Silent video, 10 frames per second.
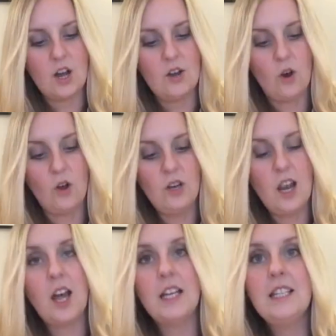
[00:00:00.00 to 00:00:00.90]
an
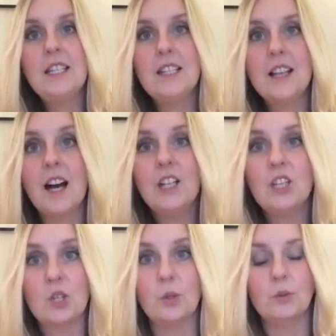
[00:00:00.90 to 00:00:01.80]
online
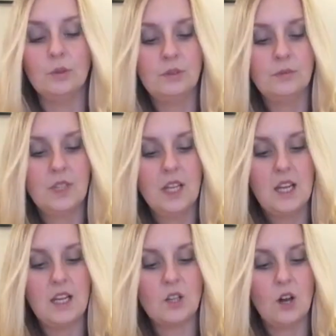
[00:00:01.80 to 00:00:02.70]
design tool.
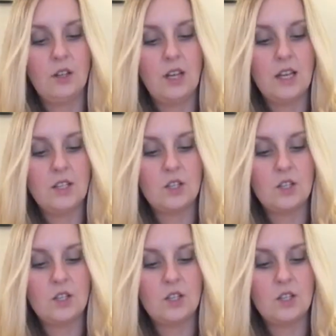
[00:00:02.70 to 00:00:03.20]
It's online